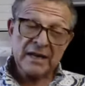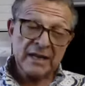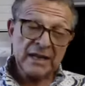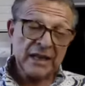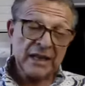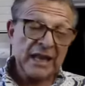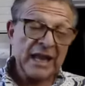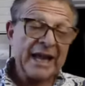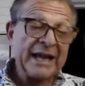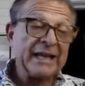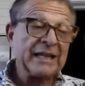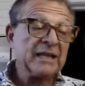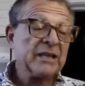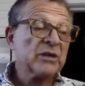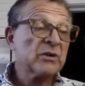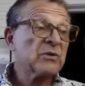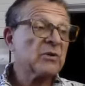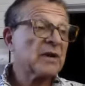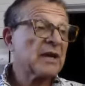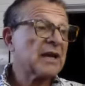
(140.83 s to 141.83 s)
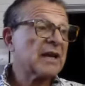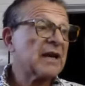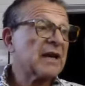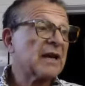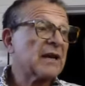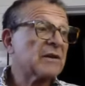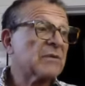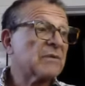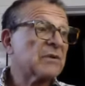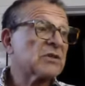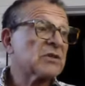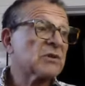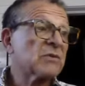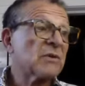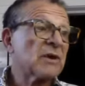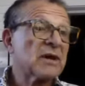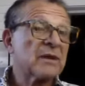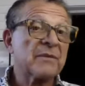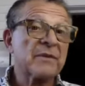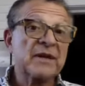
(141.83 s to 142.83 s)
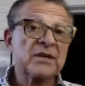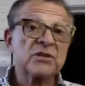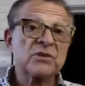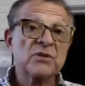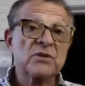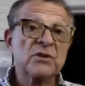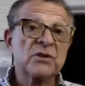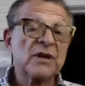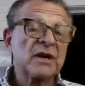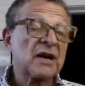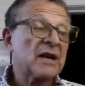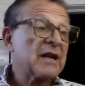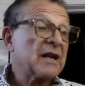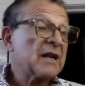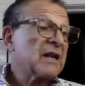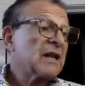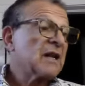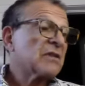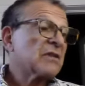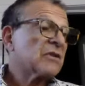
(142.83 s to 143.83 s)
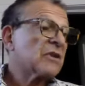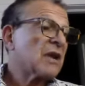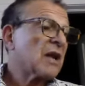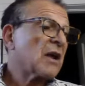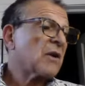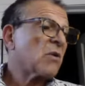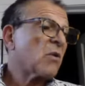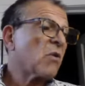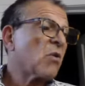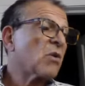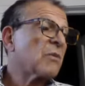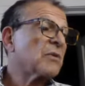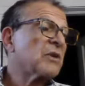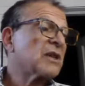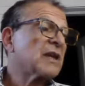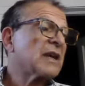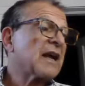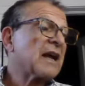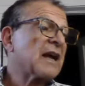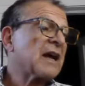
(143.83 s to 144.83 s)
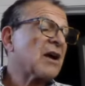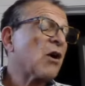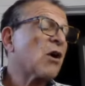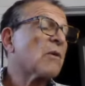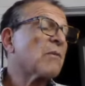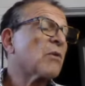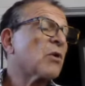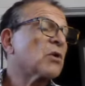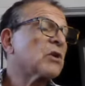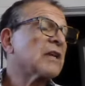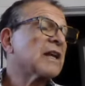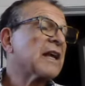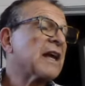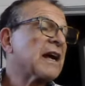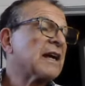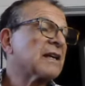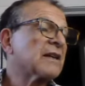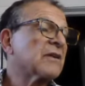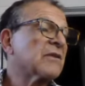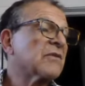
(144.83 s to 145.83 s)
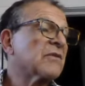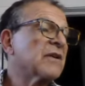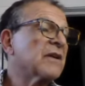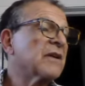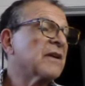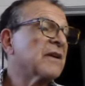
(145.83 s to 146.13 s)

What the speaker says: likely you can, but you want to make sure they're not hormonally active.